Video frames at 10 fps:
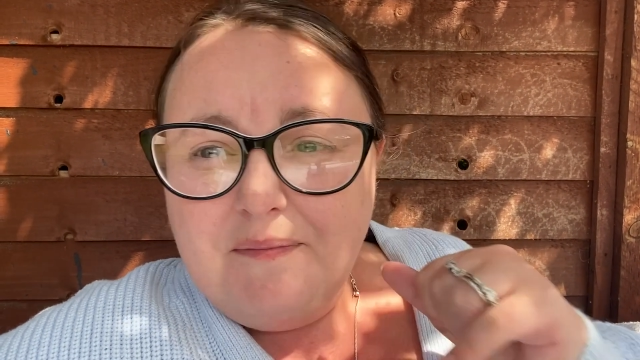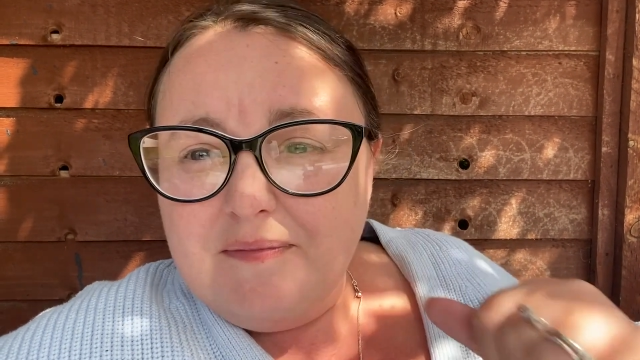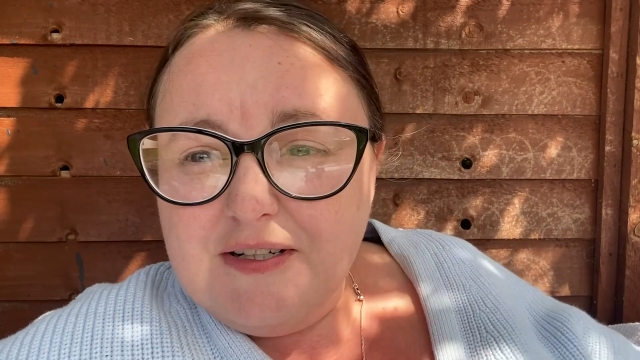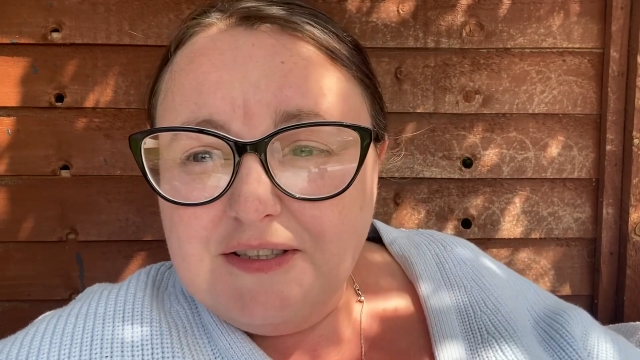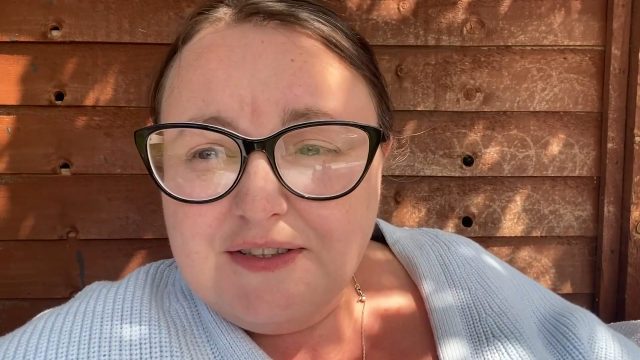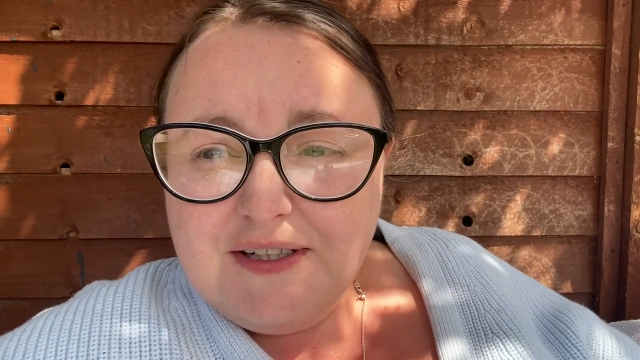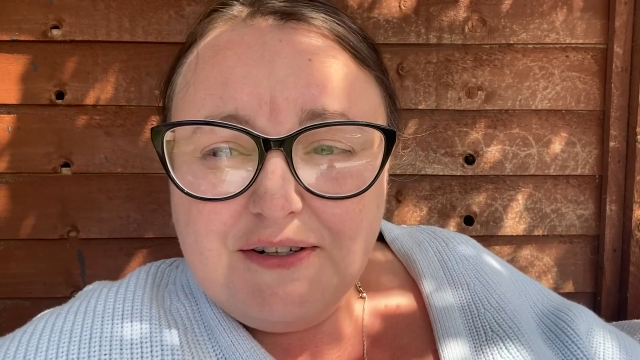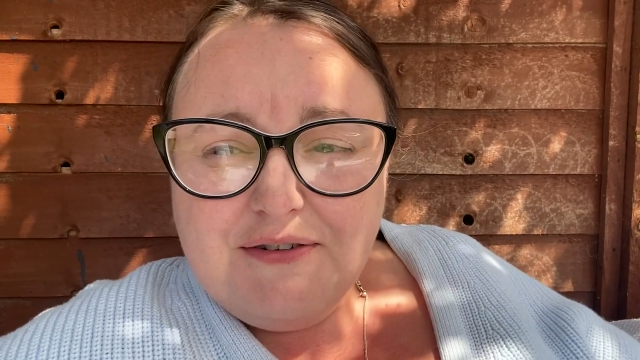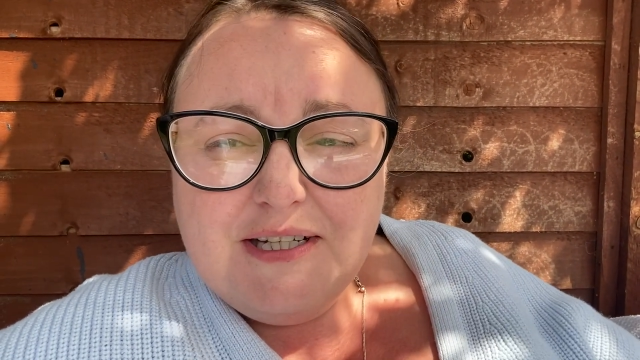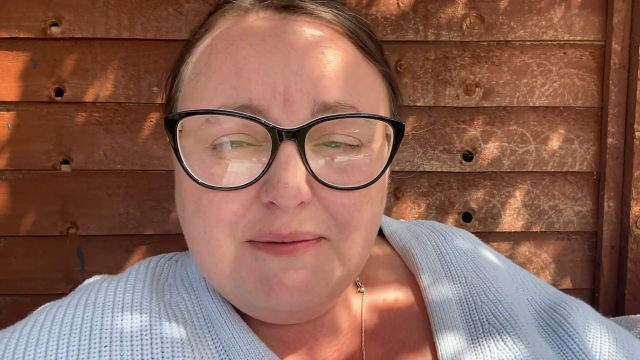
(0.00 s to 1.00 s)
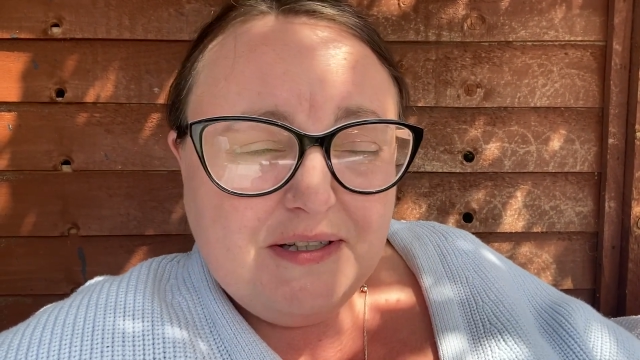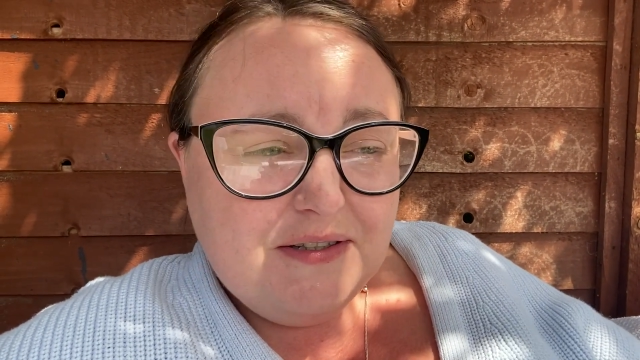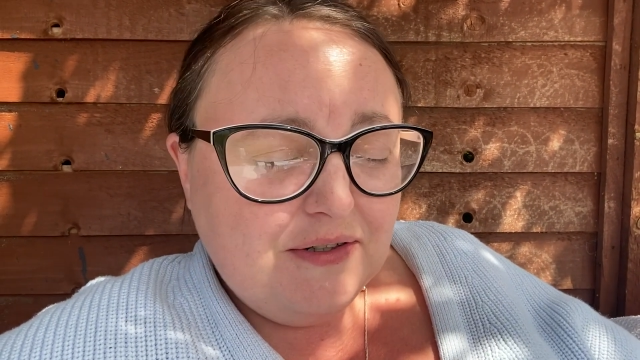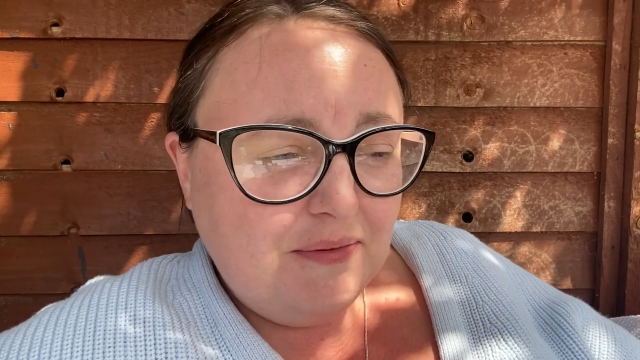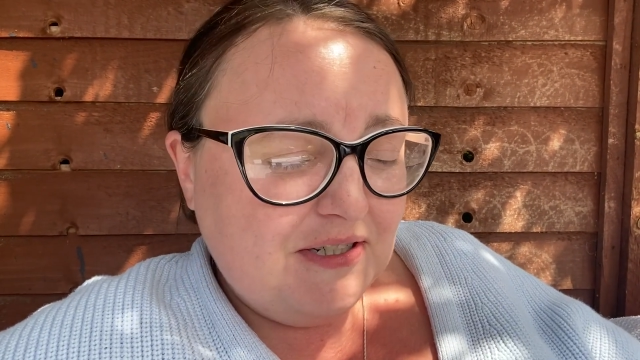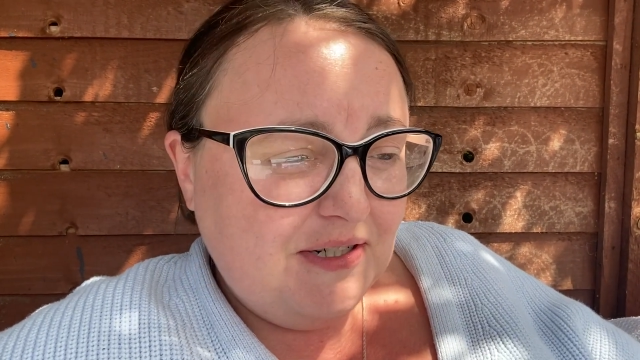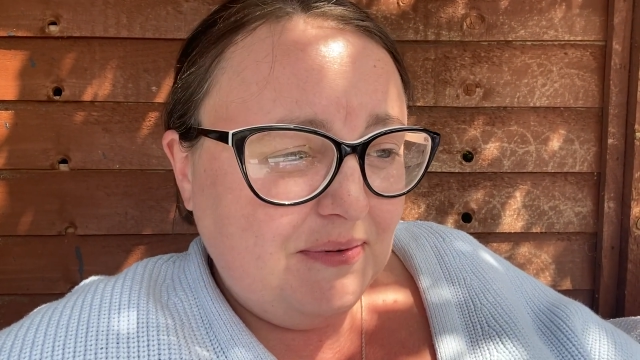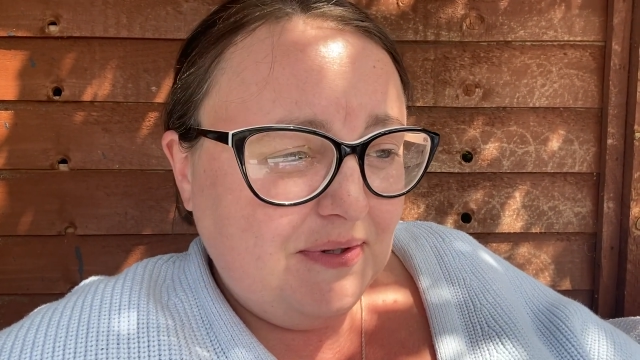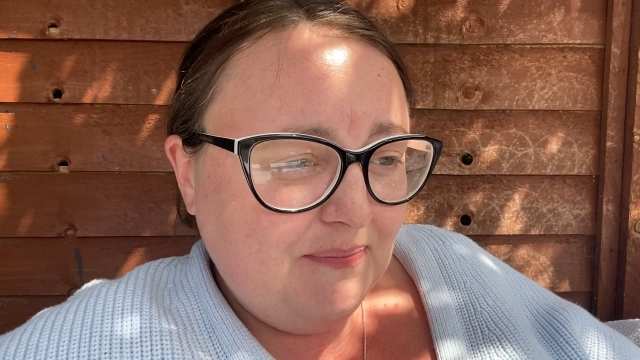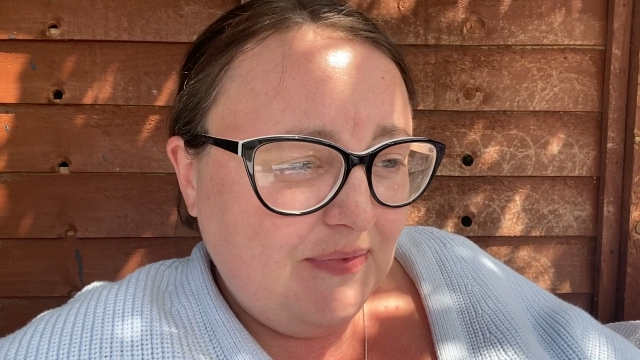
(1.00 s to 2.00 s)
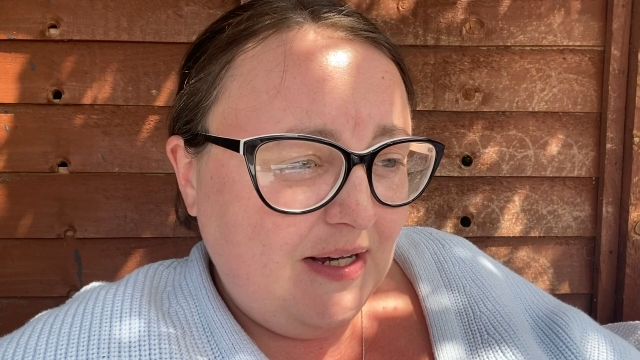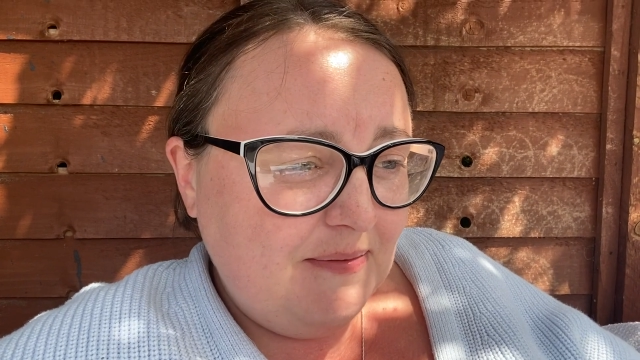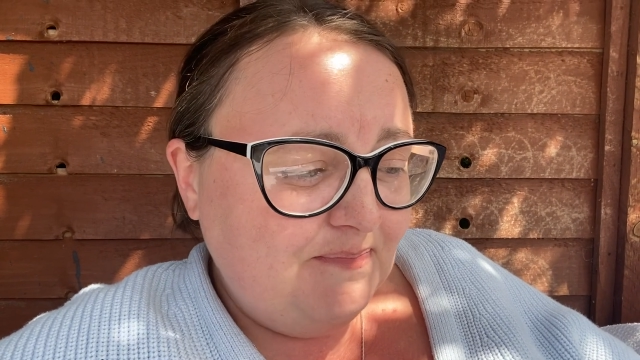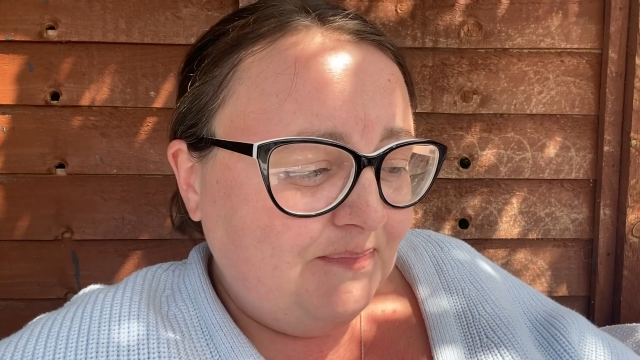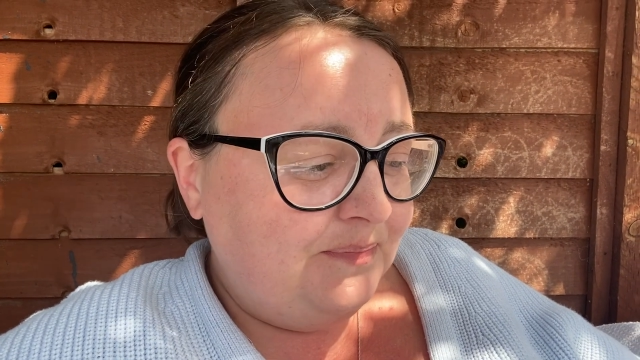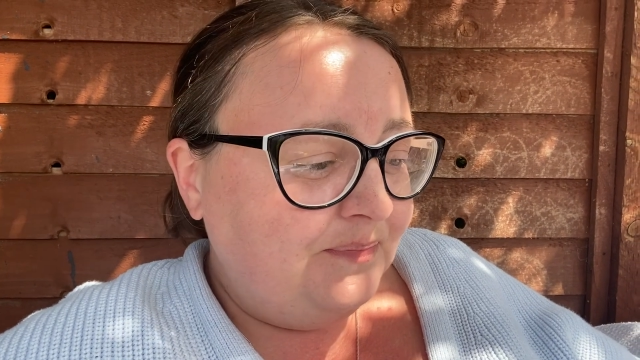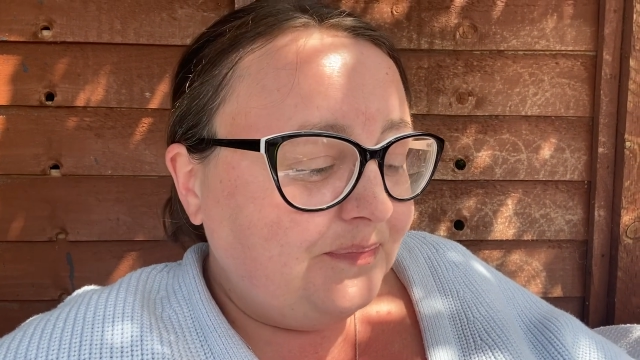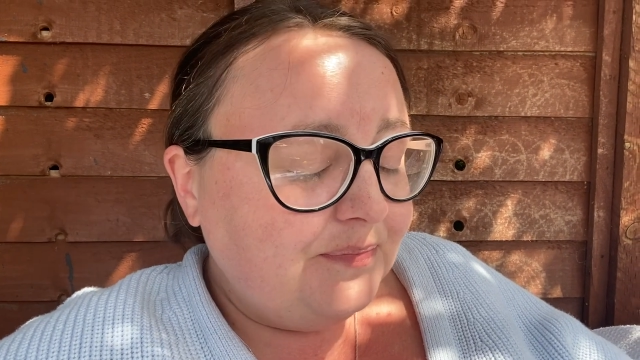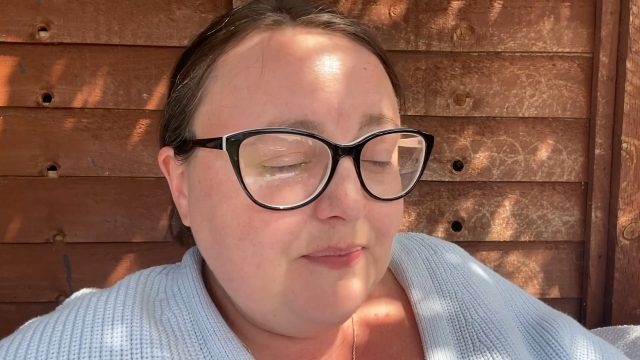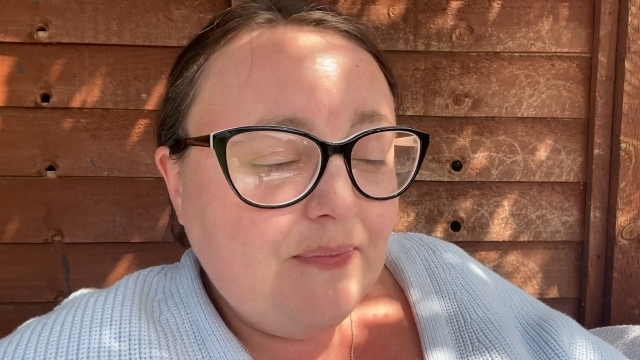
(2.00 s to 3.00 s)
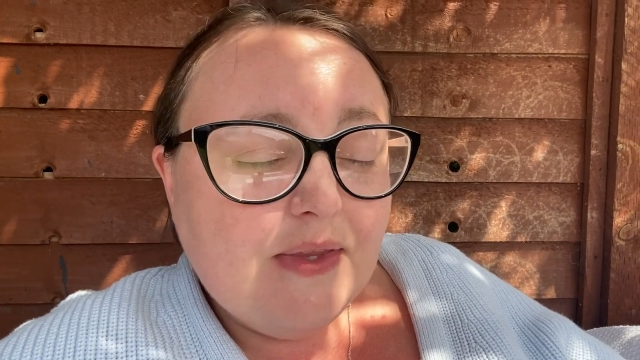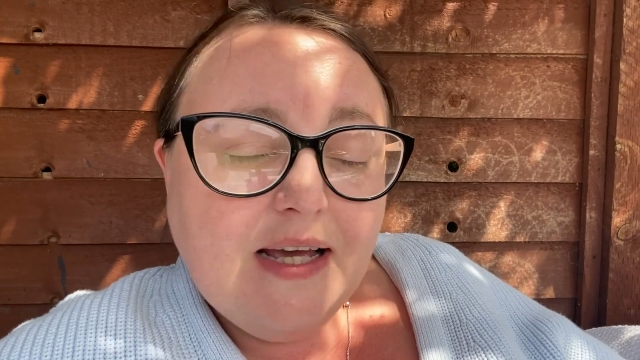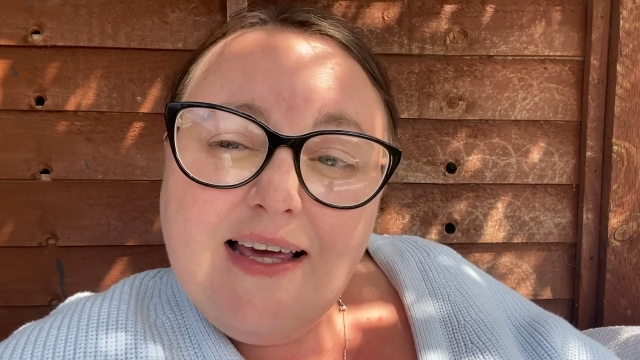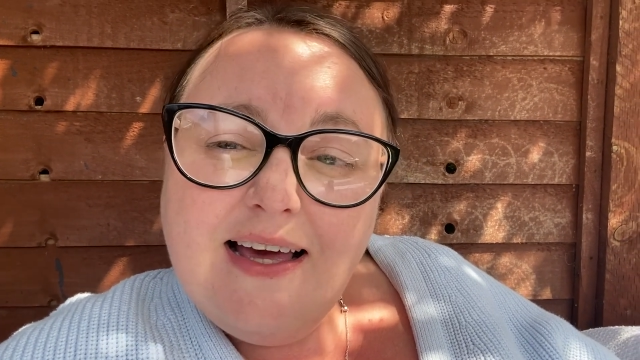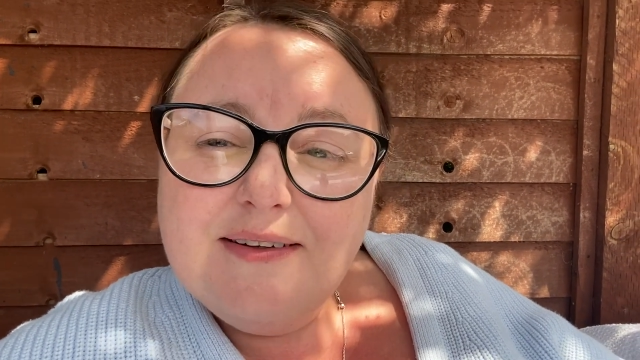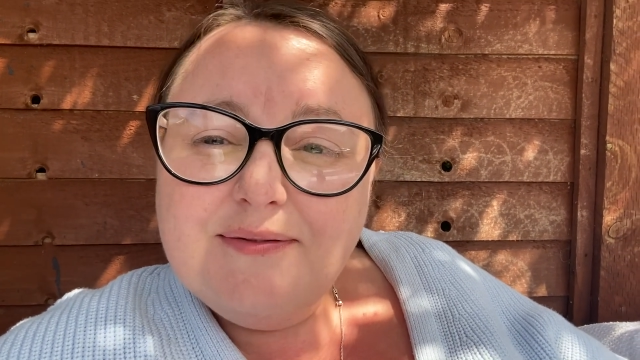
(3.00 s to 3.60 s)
I just had a crisp, it stuck in my tooth. Yeah,